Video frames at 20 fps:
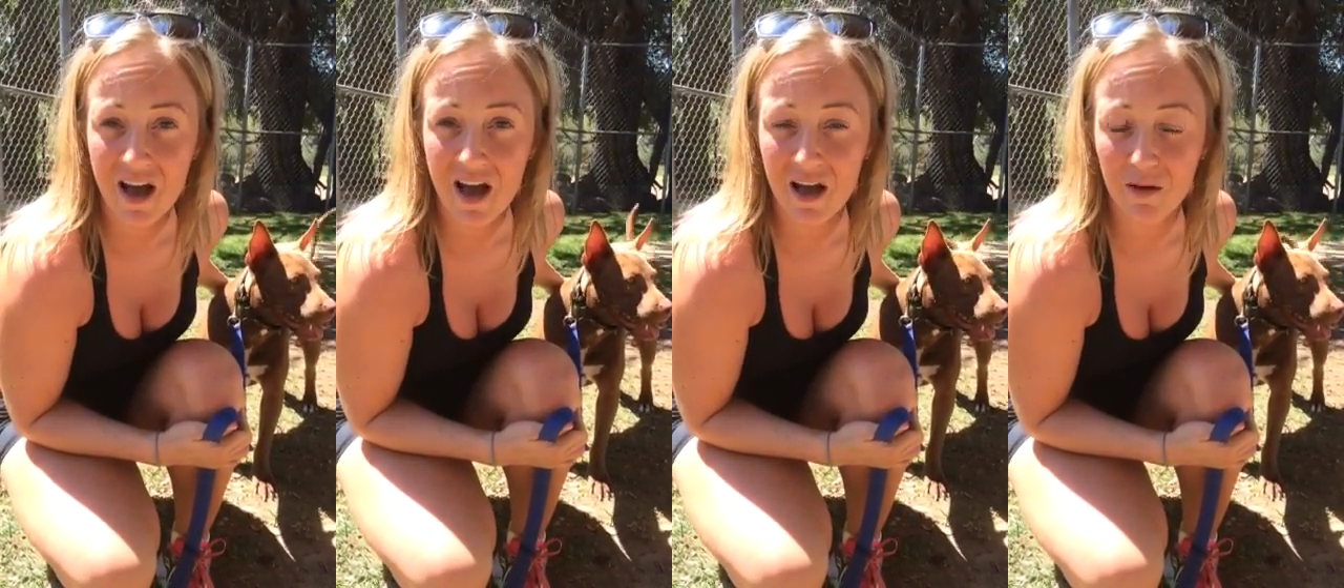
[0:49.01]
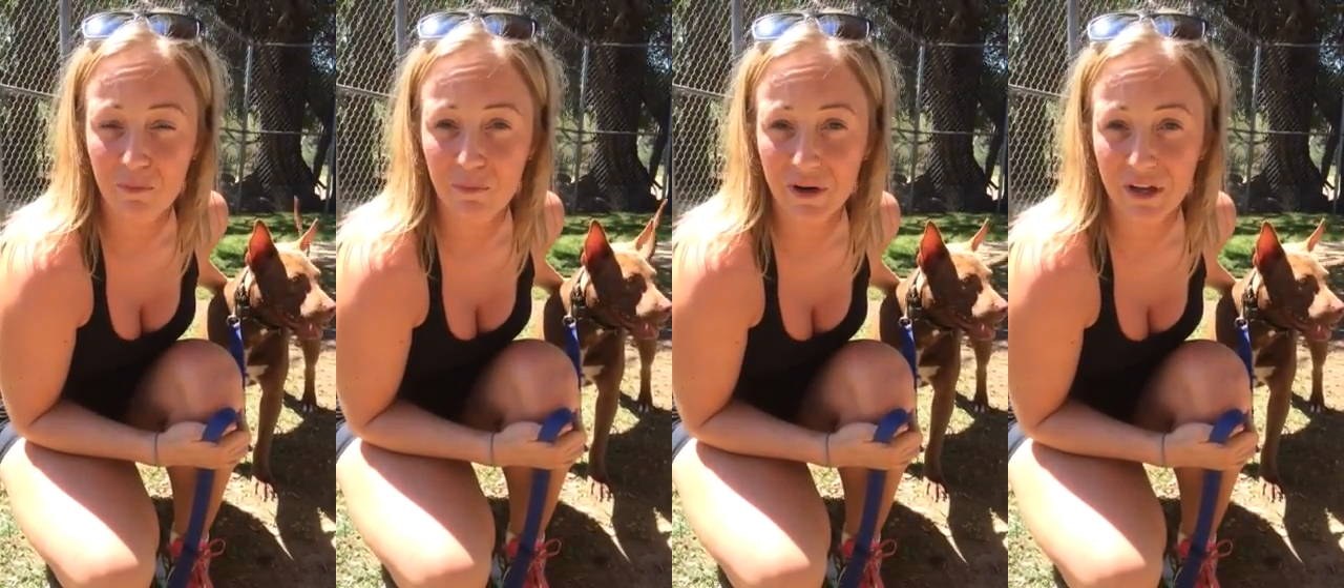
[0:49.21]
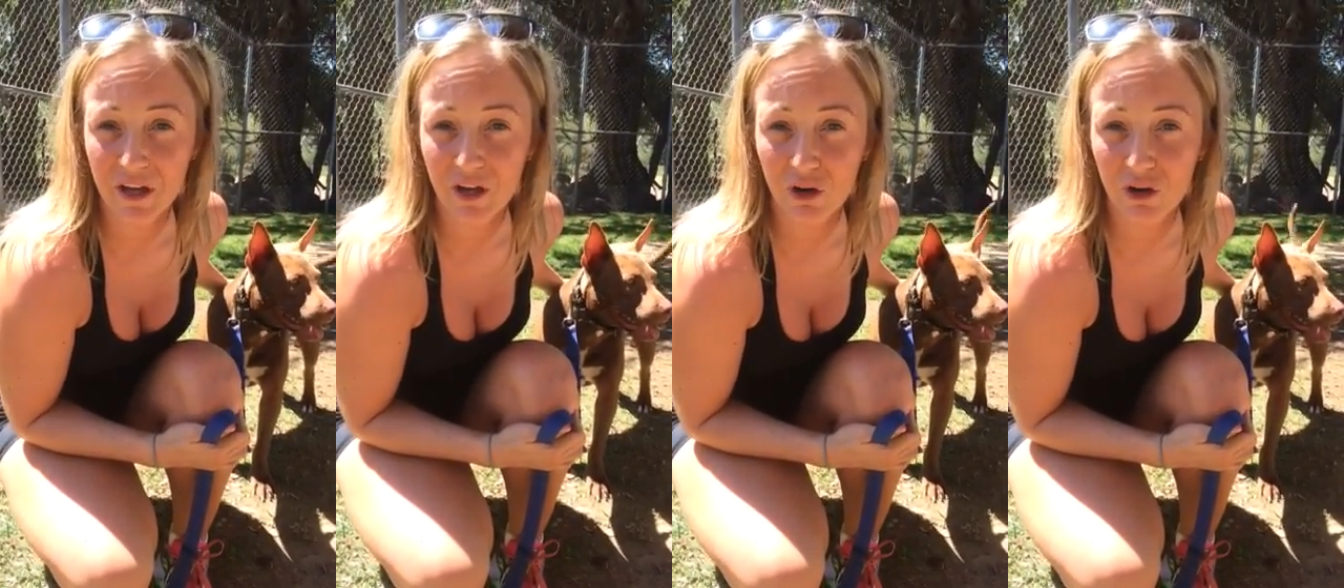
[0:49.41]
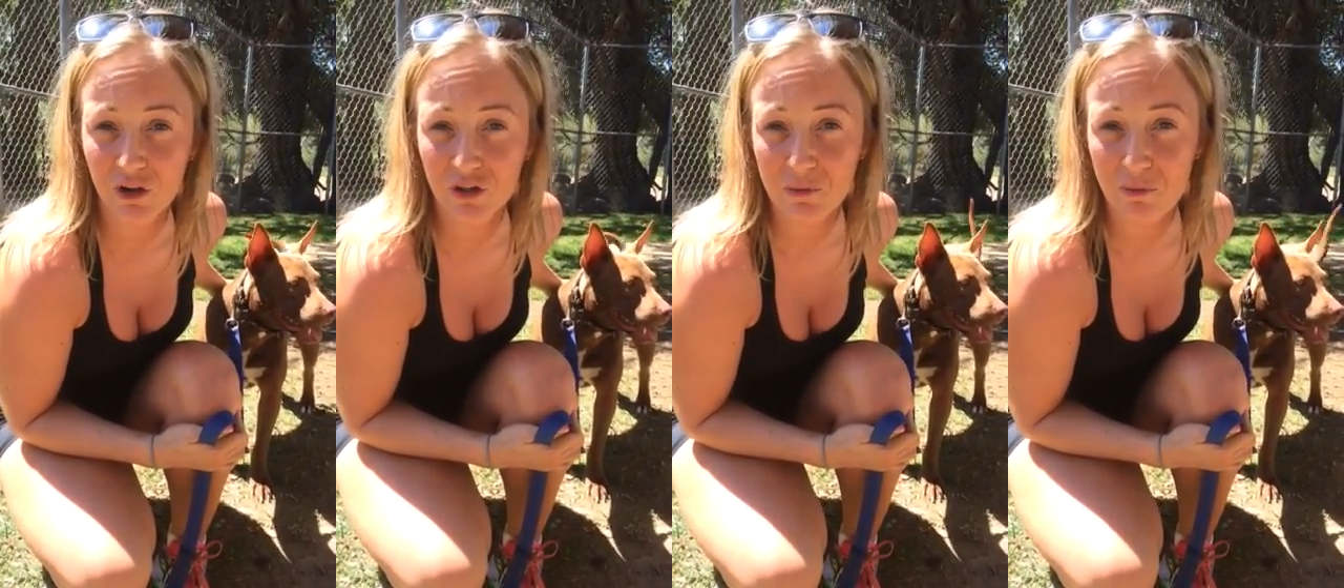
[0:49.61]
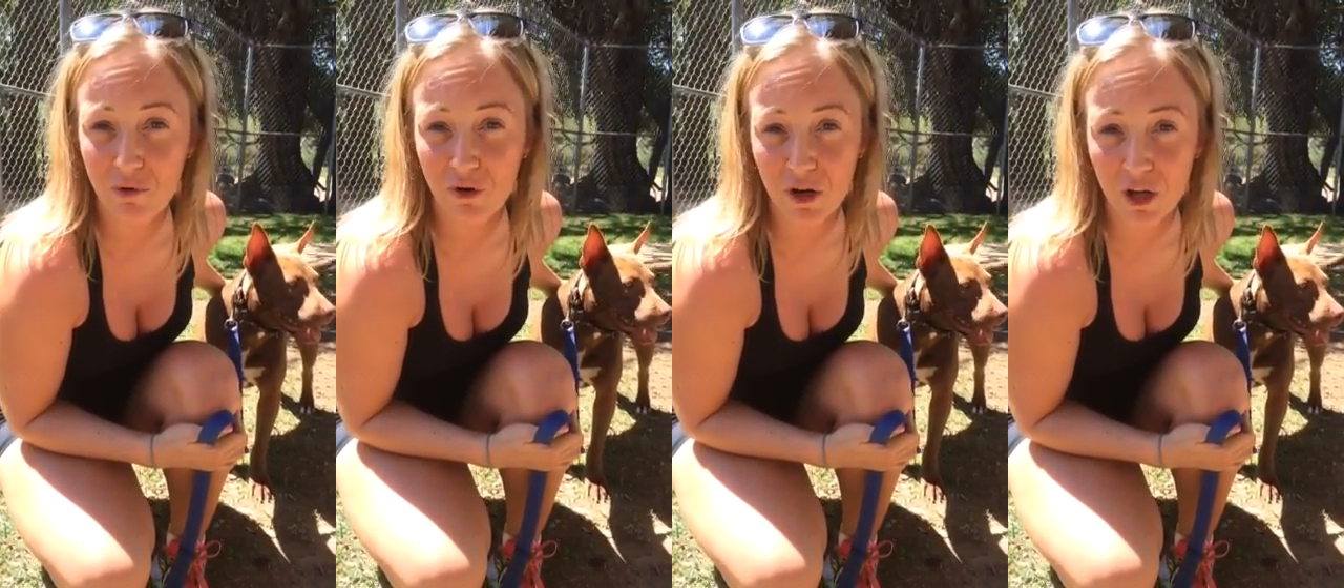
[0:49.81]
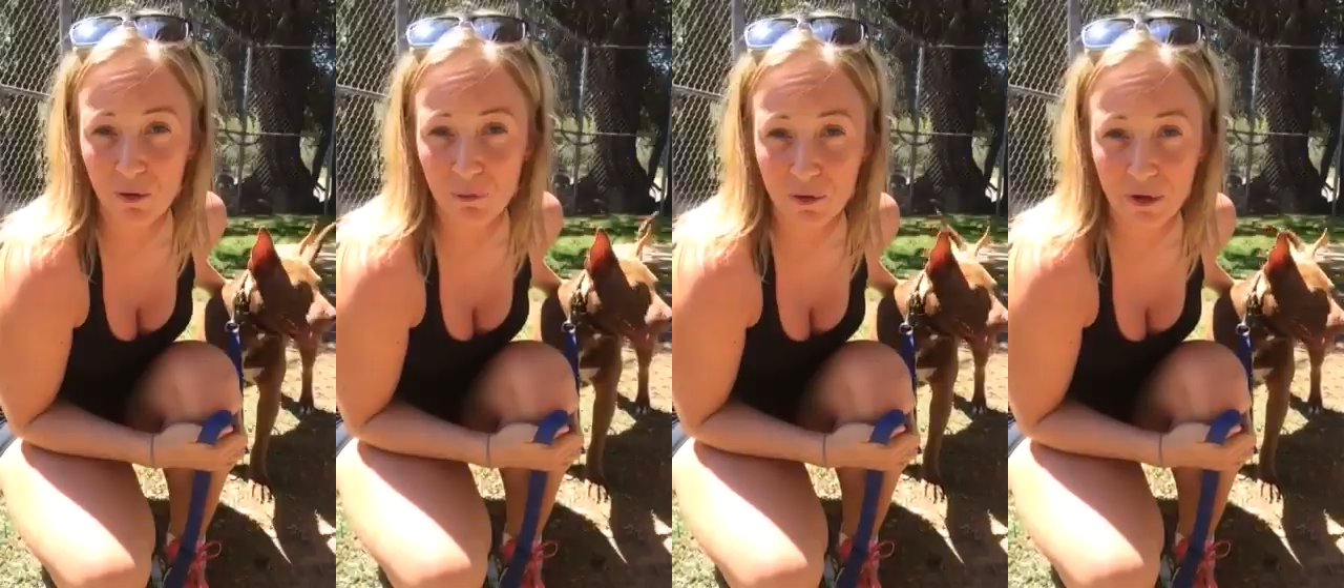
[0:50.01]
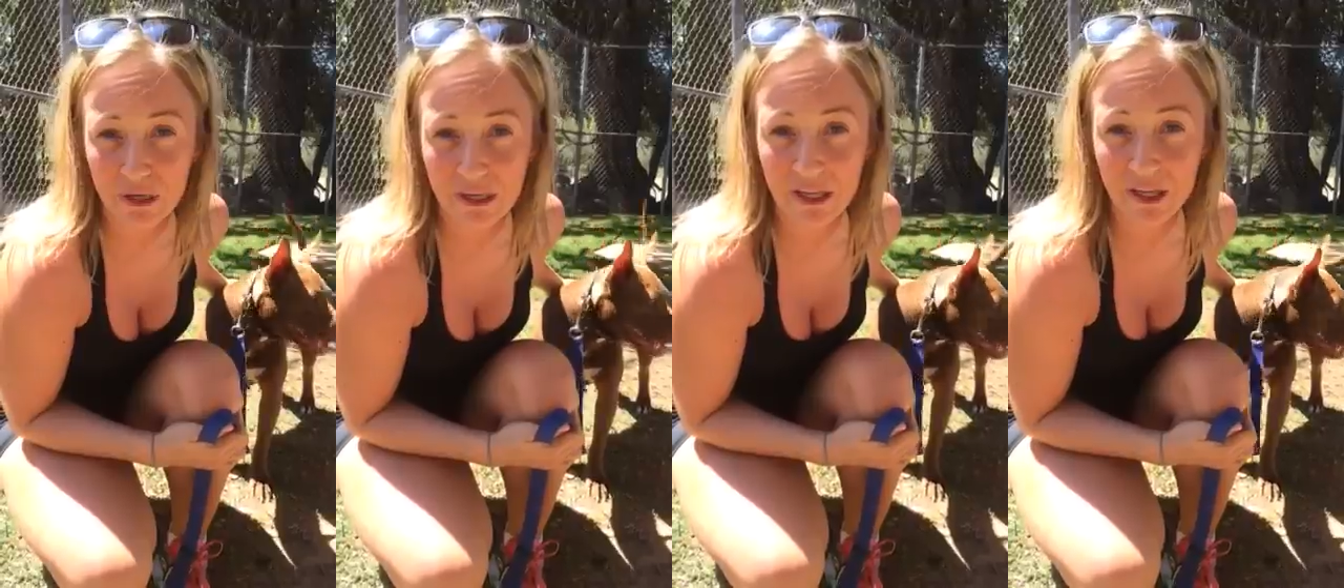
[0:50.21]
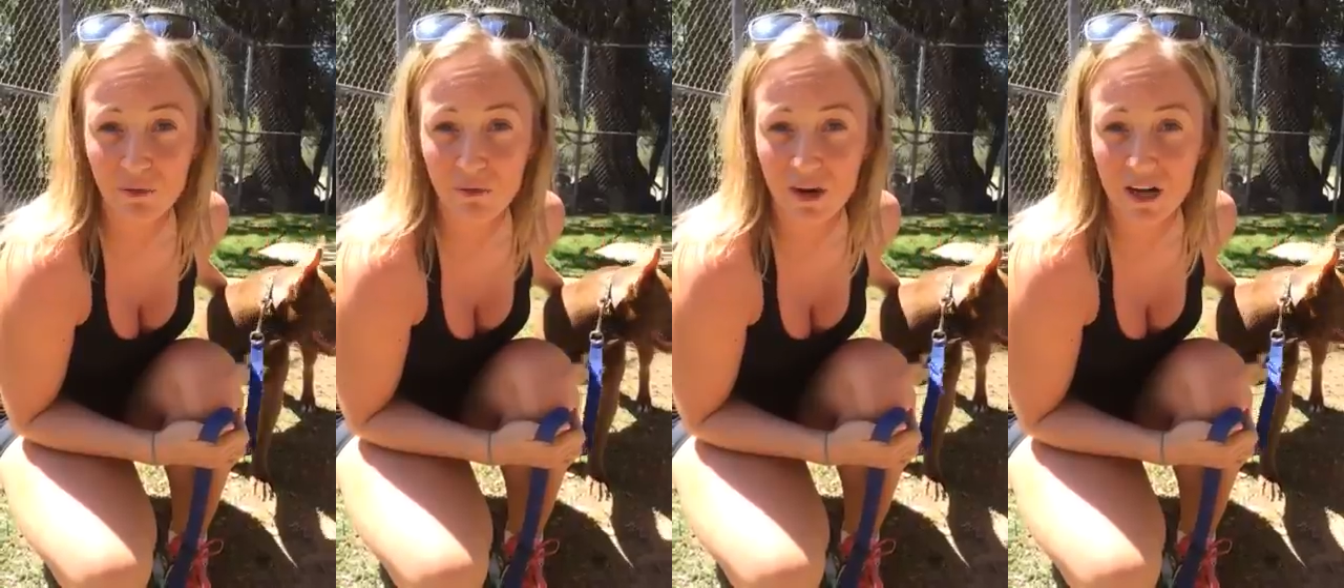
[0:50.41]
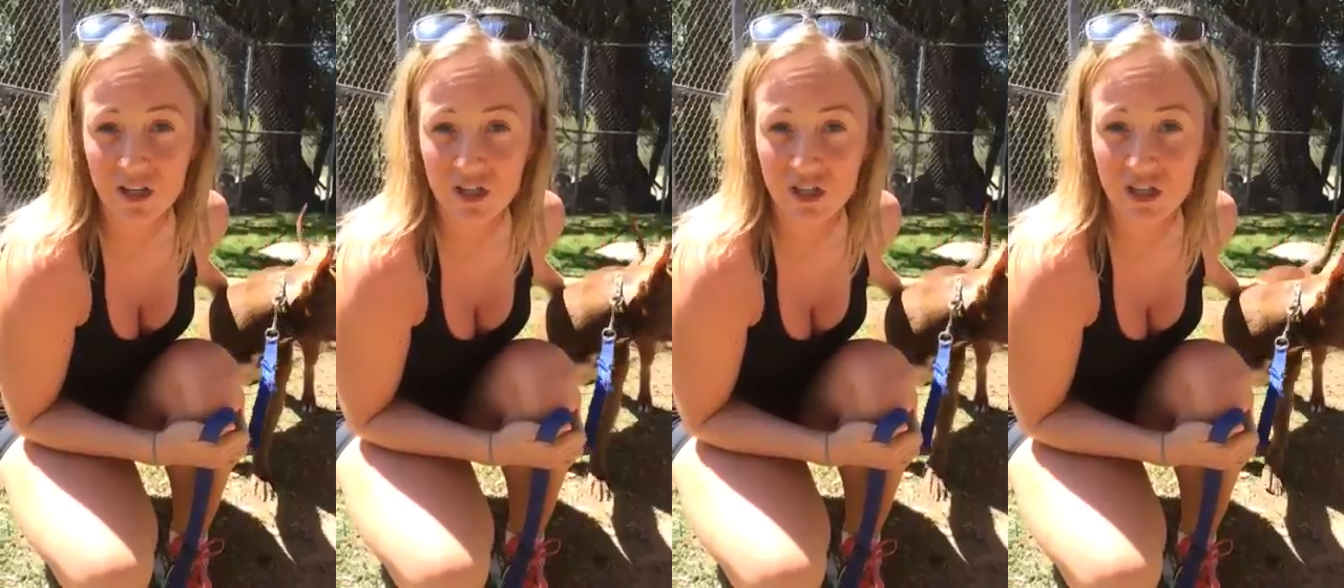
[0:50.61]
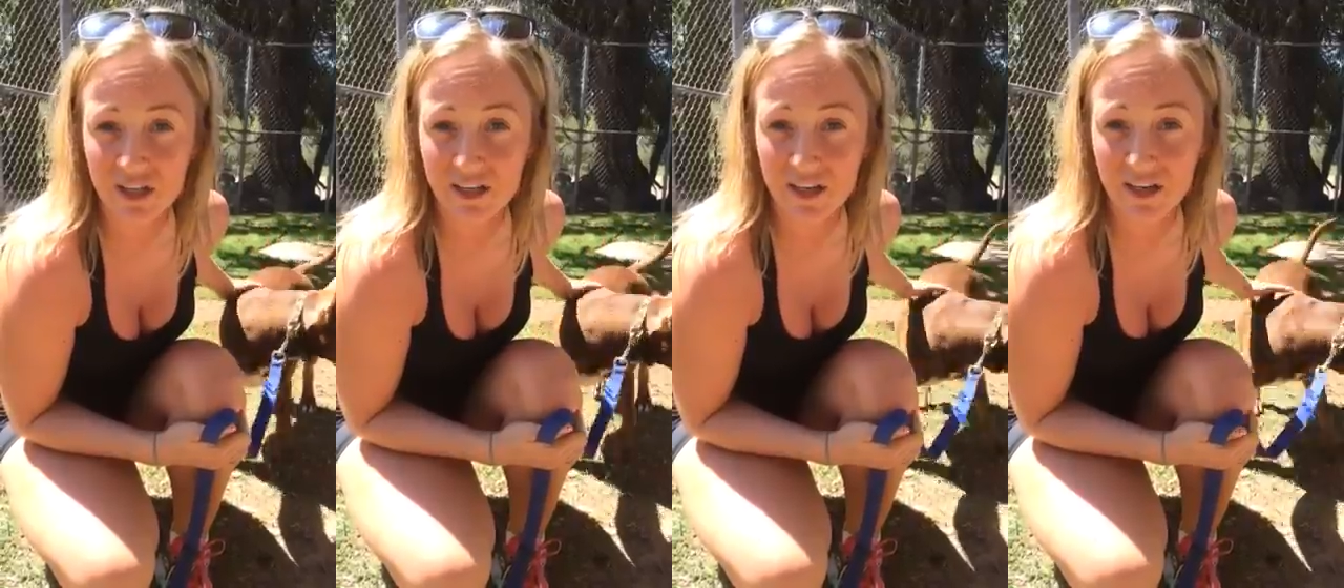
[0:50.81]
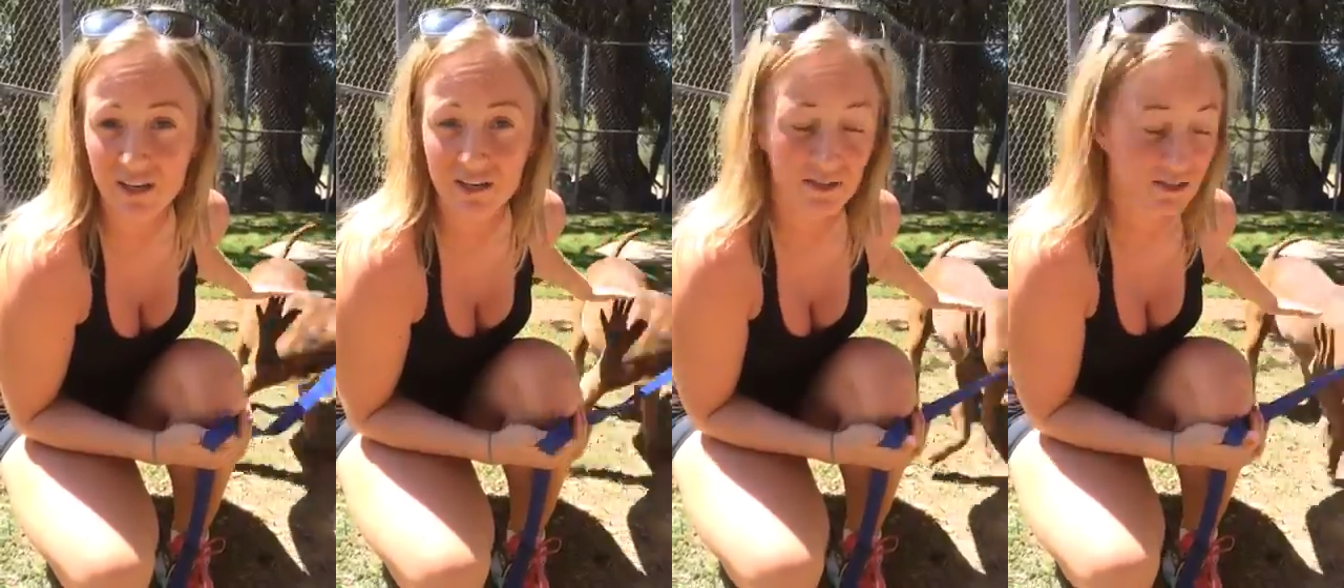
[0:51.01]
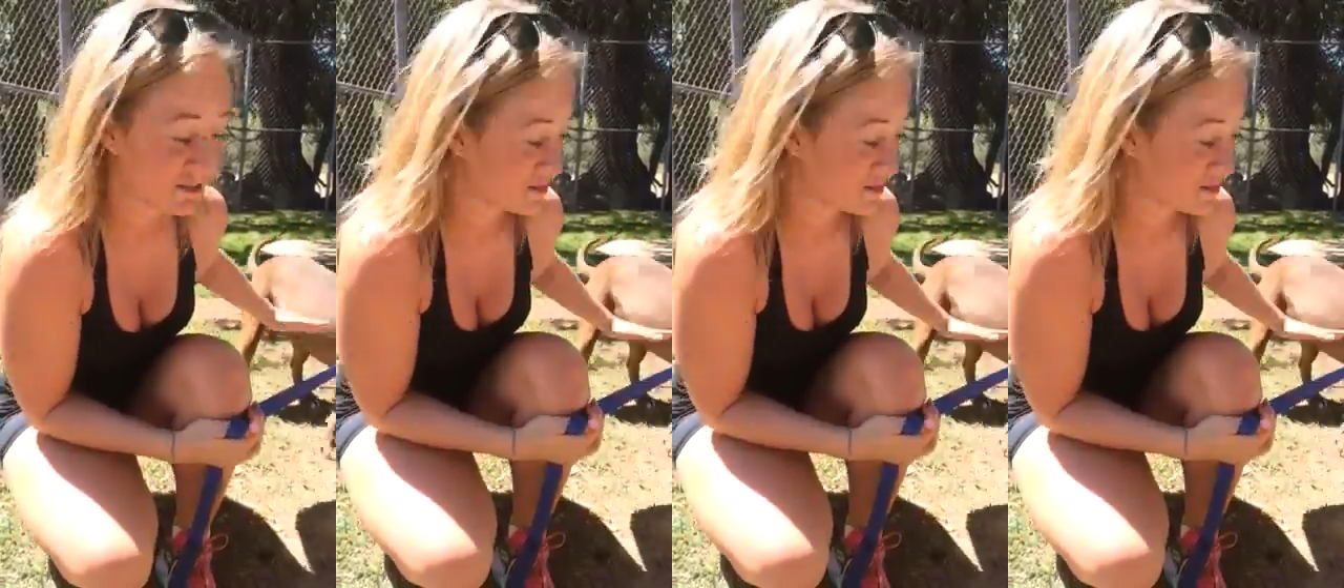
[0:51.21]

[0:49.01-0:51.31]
um, bringing her to Port Alberni, where she can